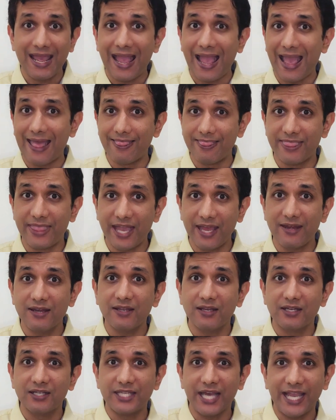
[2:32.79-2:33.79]
and
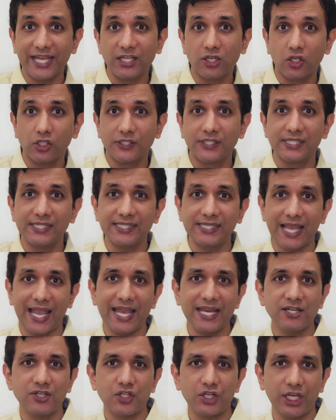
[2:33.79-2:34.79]
then diagnosis
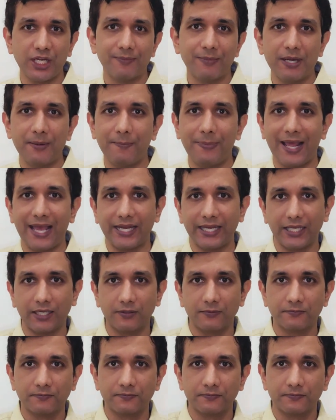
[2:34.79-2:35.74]
and treatment planning.